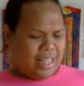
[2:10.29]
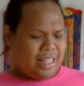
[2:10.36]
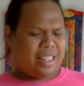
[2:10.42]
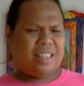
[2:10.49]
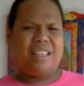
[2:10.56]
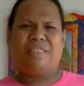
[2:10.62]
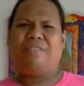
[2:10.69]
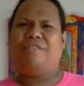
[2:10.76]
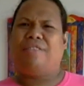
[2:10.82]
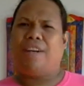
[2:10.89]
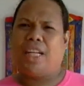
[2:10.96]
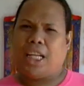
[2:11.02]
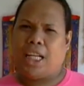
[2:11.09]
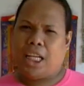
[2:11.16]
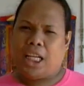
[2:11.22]
Isn't it
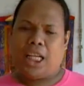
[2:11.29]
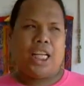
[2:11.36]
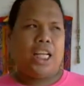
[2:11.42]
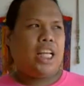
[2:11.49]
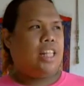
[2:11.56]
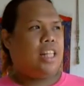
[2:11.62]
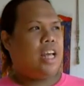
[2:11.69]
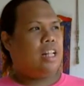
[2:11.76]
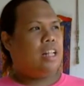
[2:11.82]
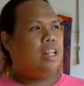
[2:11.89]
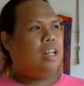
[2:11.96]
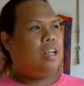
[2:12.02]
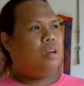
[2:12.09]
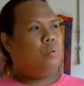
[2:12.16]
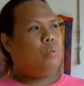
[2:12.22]
funny
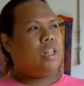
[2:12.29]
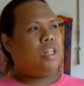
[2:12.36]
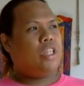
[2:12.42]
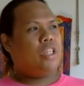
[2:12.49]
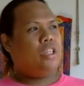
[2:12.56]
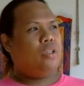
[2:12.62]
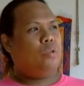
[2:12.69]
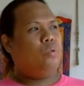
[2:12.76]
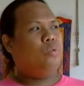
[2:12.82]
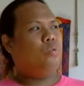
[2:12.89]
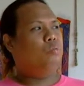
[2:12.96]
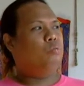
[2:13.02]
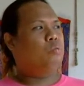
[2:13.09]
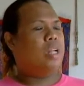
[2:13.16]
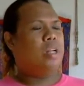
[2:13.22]
that when you
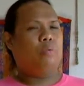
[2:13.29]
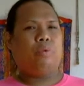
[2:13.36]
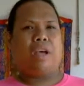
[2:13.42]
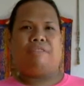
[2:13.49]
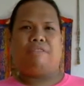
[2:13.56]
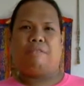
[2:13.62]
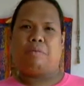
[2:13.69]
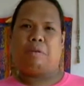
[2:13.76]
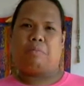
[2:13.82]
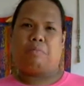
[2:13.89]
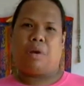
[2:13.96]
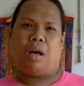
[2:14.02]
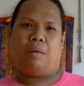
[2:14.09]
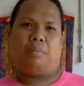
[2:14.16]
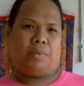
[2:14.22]
run away from
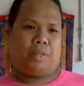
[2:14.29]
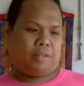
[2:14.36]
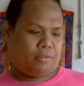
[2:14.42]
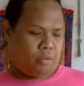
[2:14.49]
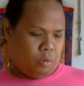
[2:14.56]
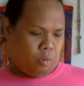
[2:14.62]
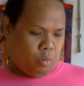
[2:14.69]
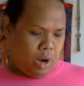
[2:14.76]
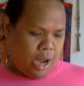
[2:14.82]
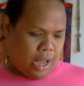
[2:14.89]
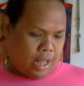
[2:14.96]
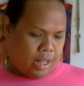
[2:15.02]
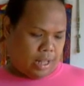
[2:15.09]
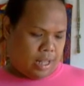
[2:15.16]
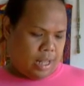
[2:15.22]
your problems for a
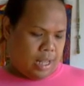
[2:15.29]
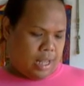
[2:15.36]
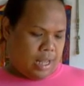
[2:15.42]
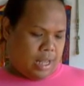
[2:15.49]
while,